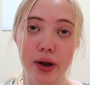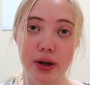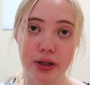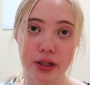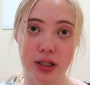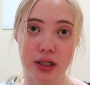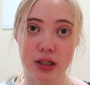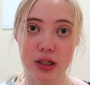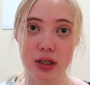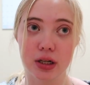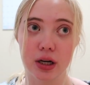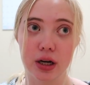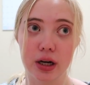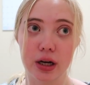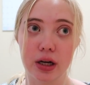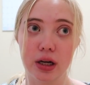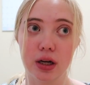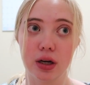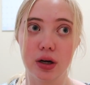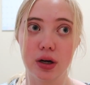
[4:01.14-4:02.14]
Elisa and
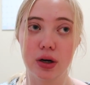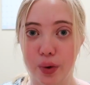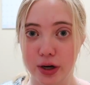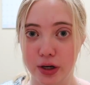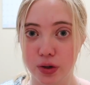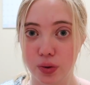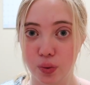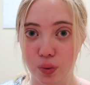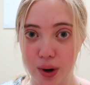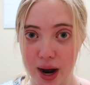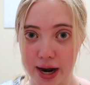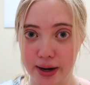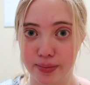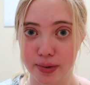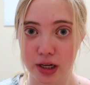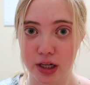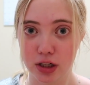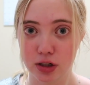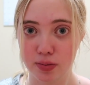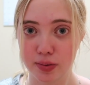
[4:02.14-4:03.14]
I went to
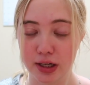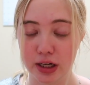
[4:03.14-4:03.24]
Wegmans